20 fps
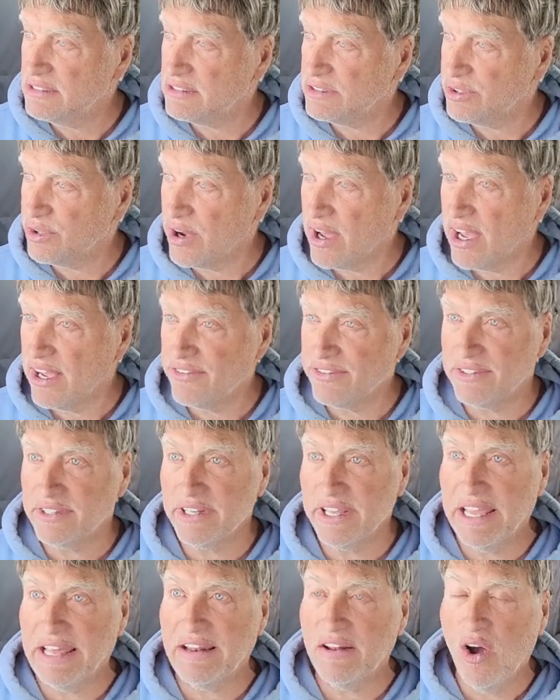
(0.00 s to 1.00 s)
drive to
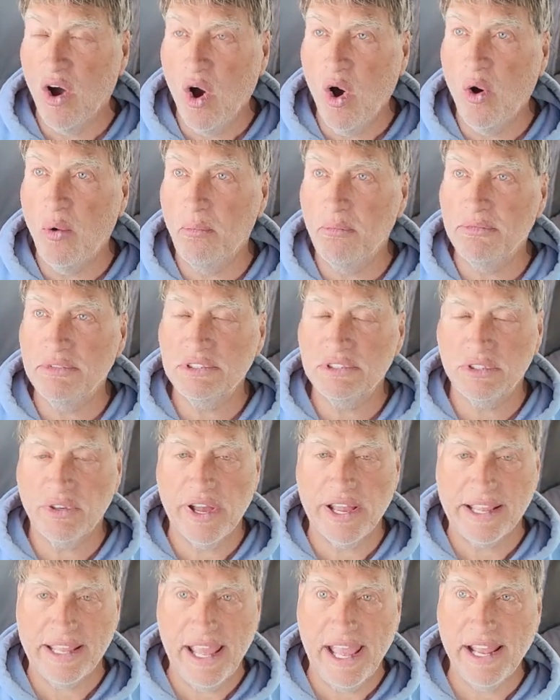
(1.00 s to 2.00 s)
get home, so
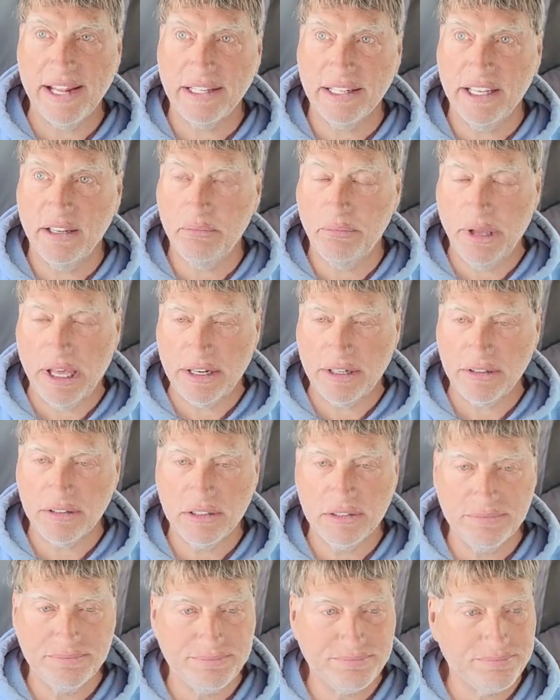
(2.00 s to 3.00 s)
I can get better.
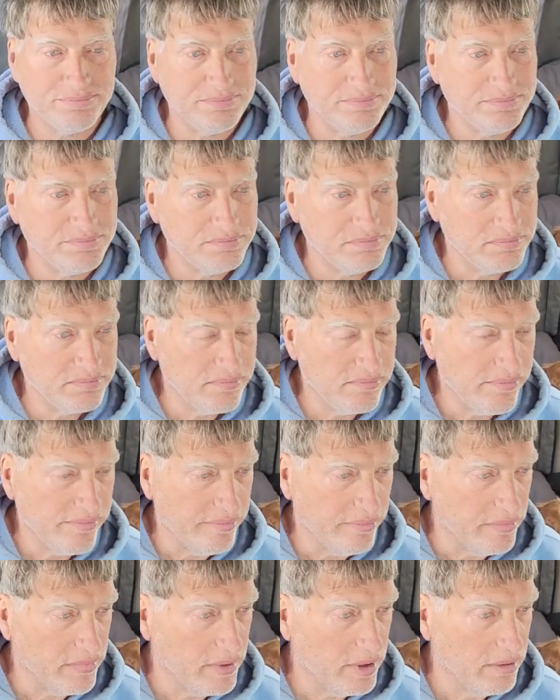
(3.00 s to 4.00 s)

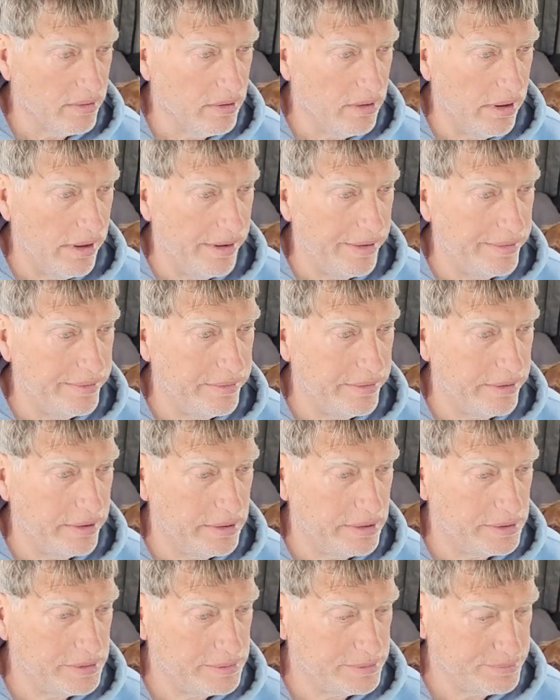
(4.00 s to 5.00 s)
And
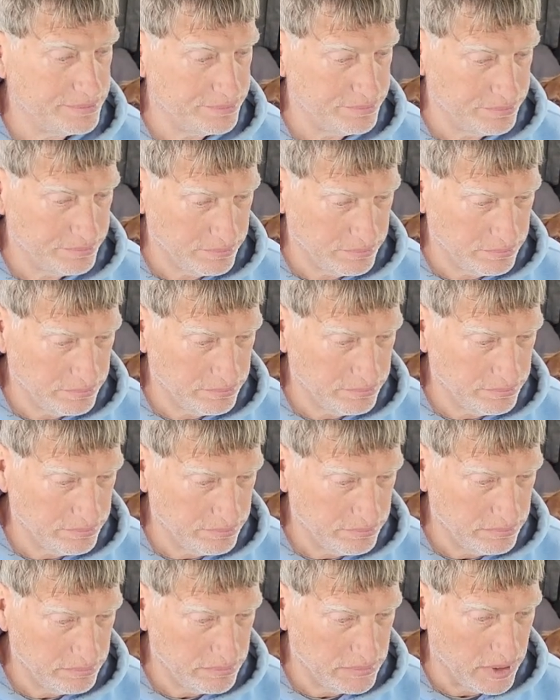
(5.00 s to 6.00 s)

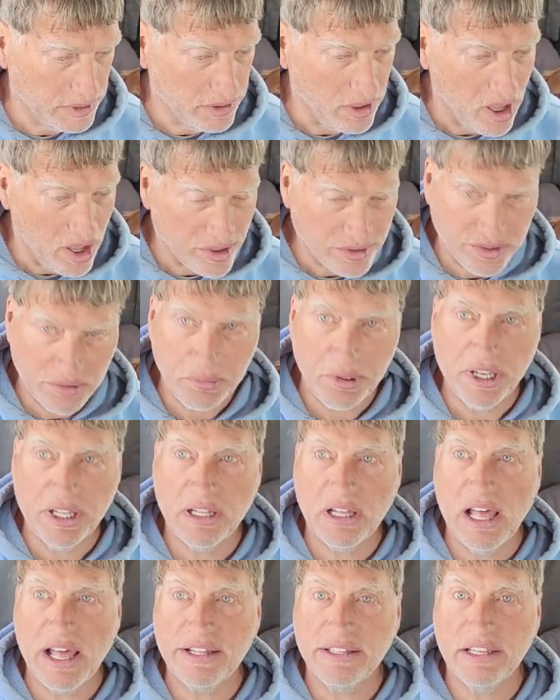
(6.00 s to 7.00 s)
the dogs will be
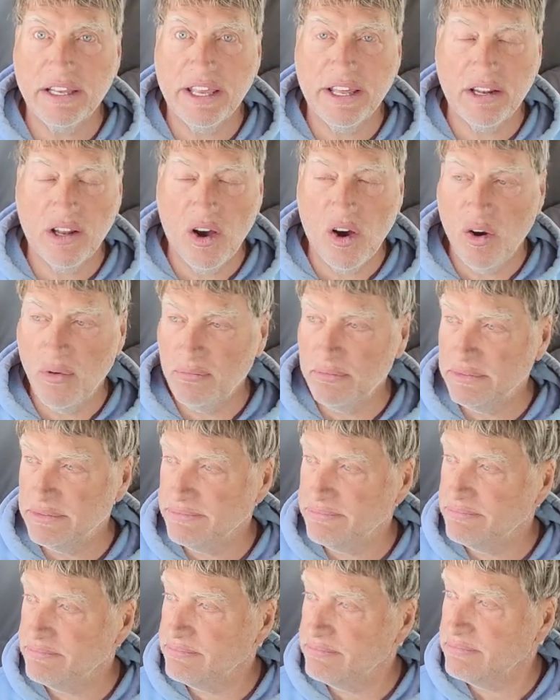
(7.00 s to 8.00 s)
glad to get home.
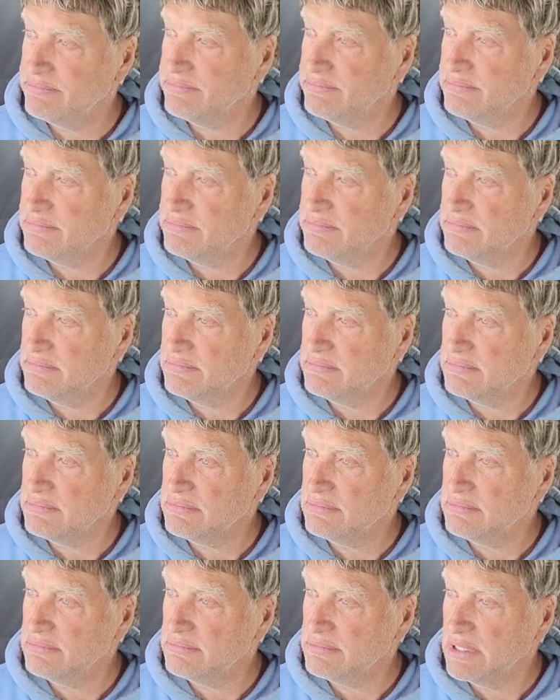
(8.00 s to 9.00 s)

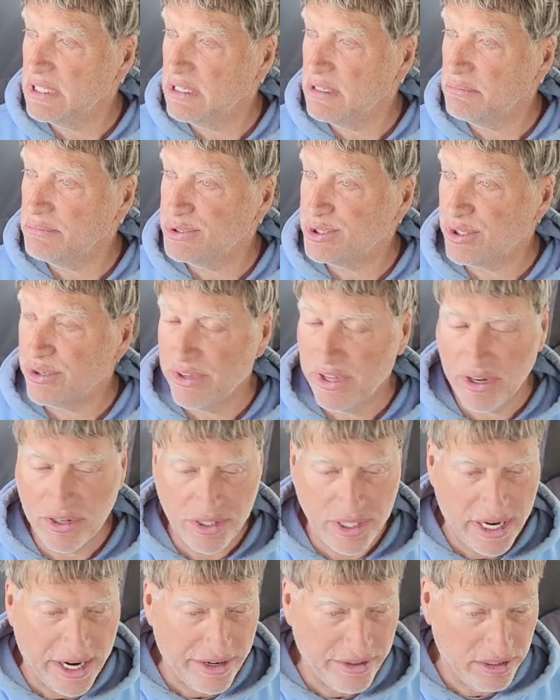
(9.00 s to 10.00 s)
I'm sure they're
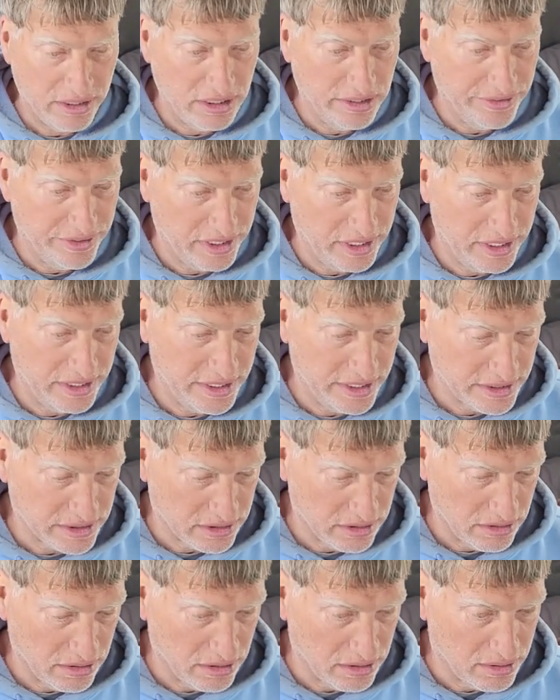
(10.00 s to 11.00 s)
tired of living in this
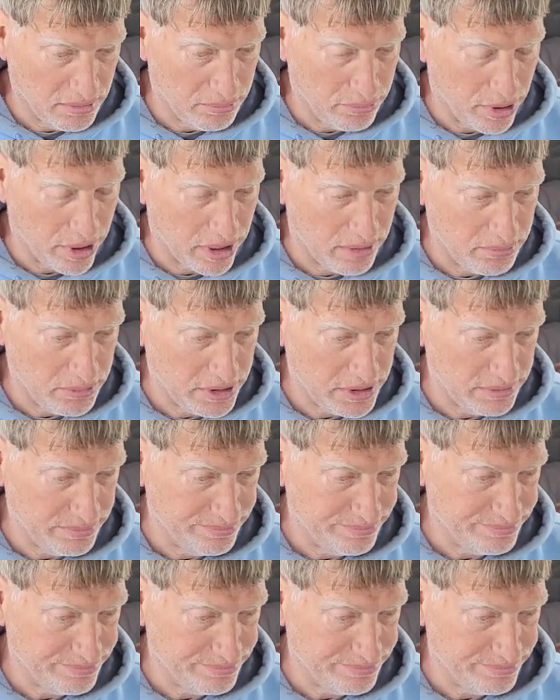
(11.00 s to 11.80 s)
little compartment.